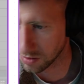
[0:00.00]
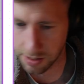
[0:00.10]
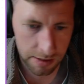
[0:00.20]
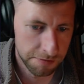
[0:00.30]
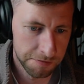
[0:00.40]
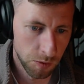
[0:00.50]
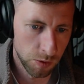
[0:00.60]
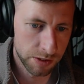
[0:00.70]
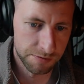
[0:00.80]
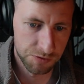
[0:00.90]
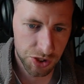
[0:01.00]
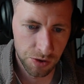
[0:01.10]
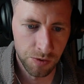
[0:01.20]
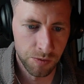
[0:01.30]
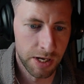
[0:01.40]
the 4th of
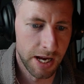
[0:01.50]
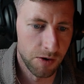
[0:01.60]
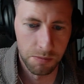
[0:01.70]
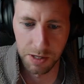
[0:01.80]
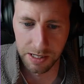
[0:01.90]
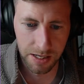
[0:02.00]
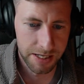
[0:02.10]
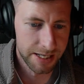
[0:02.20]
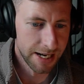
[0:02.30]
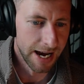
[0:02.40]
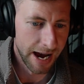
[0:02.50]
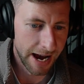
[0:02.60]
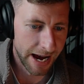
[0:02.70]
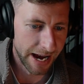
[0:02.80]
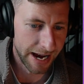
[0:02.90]
June. Oh my God.
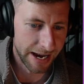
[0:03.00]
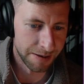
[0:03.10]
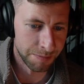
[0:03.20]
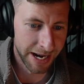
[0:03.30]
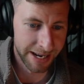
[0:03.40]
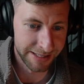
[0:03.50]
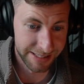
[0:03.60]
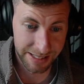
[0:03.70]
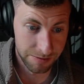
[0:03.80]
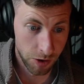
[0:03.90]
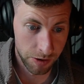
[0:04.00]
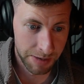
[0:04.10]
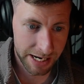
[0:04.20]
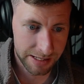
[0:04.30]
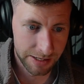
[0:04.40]
And it
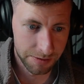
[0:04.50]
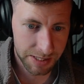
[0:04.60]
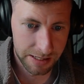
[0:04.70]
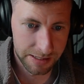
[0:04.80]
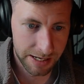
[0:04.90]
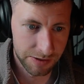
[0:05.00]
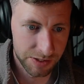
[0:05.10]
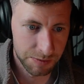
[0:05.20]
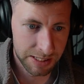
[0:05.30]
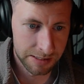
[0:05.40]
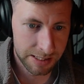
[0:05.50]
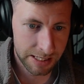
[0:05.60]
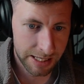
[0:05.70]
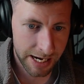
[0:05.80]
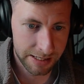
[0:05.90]
automatically updated there. So we can see
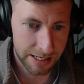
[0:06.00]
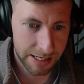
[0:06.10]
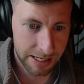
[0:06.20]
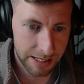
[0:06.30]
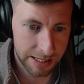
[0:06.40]
that they were